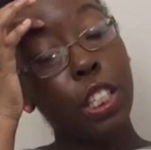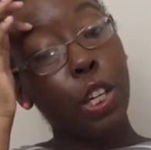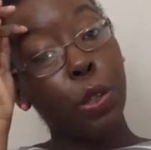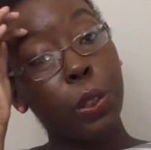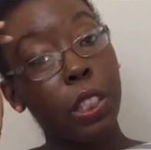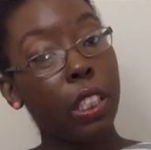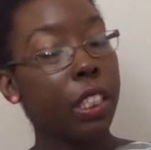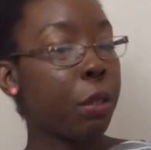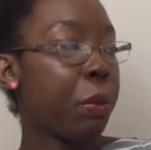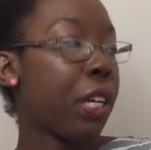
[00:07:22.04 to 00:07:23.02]
So the
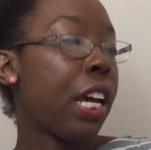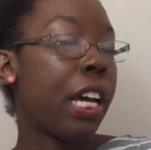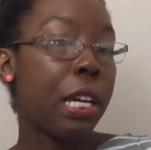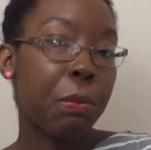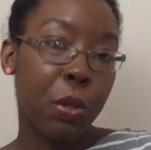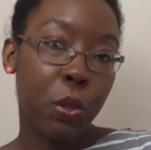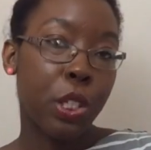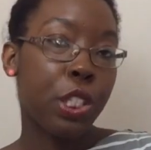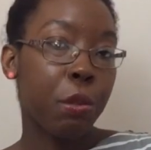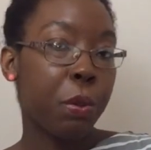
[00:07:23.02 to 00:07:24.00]
next book I'm
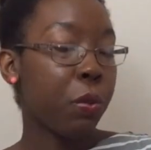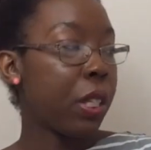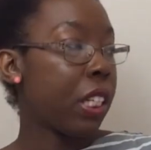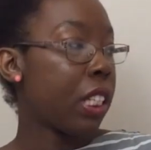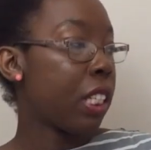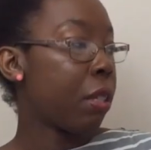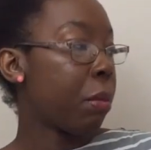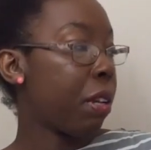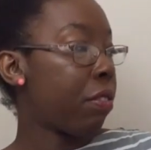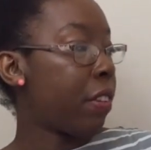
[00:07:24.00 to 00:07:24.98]
going to be reading this
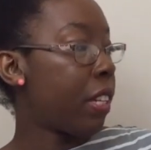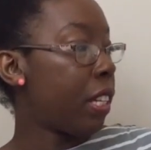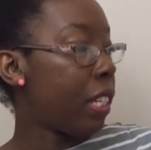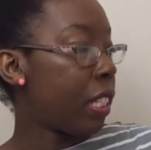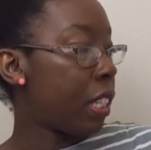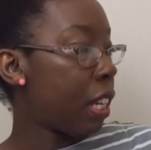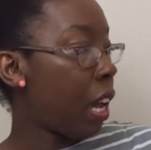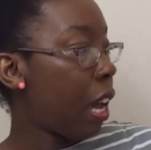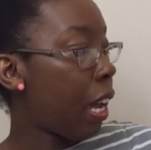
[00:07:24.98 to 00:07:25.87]
month is